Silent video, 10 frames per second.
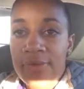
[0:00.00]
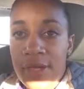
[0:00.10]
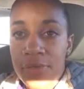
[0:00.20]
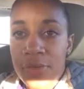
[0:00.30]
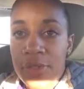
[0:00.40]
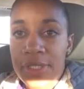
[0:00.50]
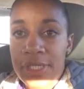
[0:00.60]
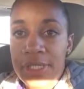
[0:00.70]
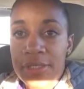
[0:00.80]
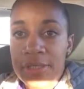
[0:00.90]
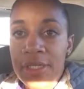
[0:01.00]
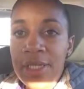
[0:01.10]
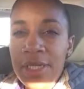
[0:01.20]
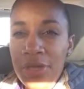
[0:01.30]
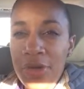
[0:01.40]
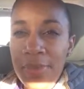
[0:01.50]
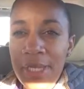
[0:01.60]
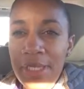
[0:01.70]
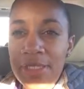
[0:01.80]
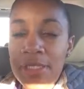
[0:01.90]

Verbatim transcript: down to work. And you know what I mean?